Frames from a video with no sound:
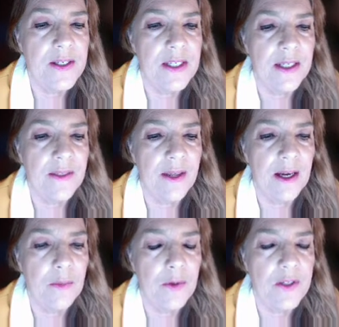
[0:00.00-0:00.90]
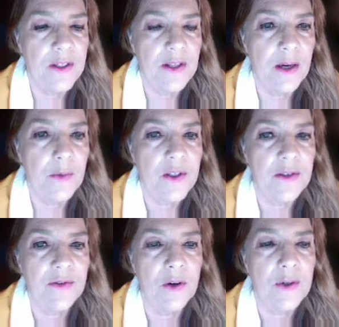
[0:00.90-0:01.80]
that was the
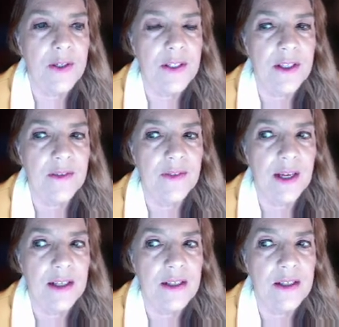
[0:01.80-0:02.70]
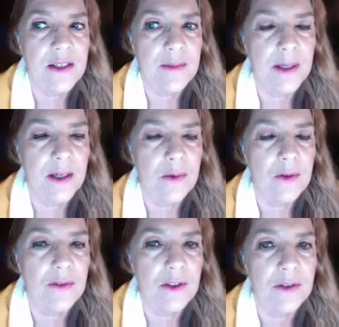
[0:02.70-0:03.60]
focus of that systematic
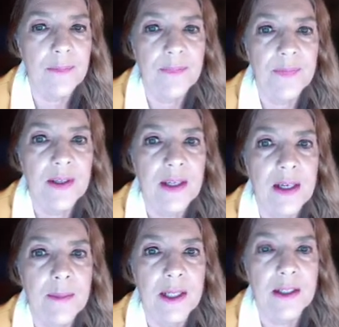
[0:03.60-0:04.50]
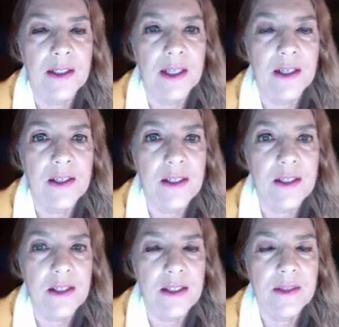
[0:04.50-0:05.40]
review and
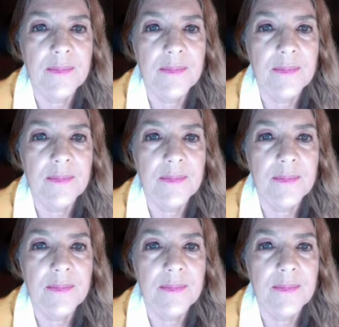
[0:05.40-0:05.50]
meta-analysis.